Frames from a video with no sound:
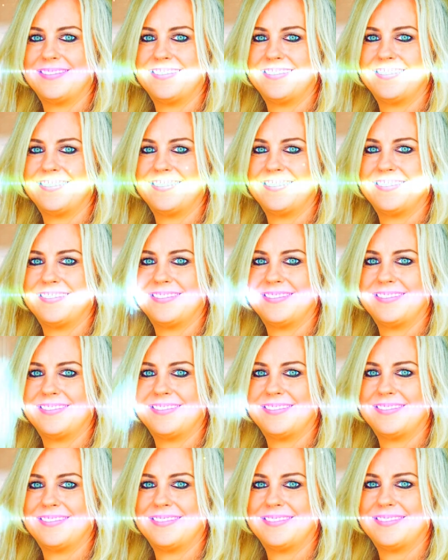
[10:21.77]
And just
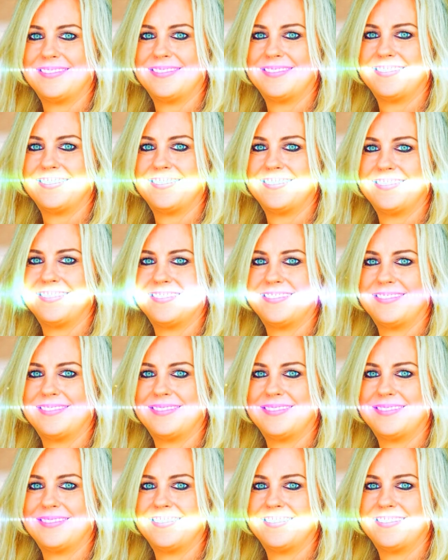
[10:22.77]
imagine that this
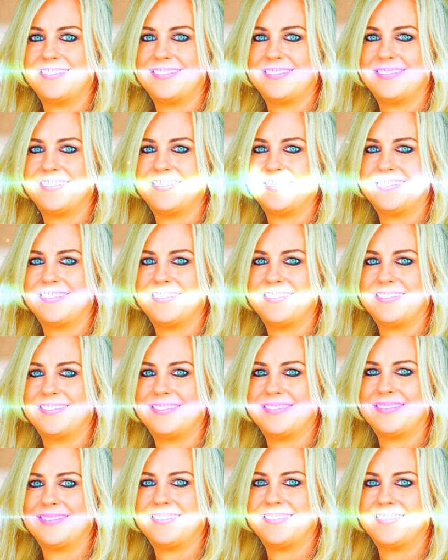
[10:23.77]
light instantly
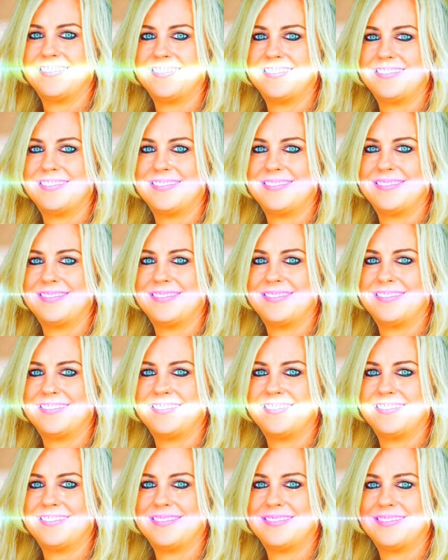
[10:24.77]
transmutes this belief or
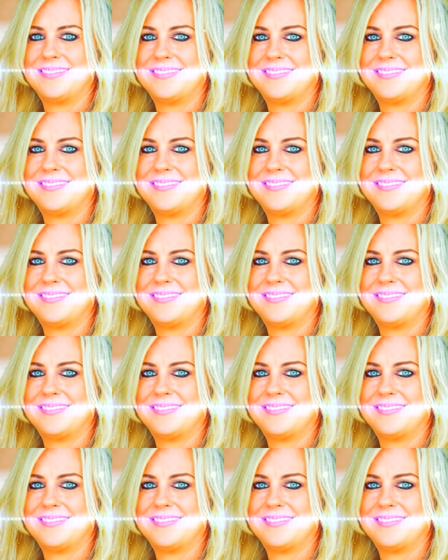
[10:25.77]
block.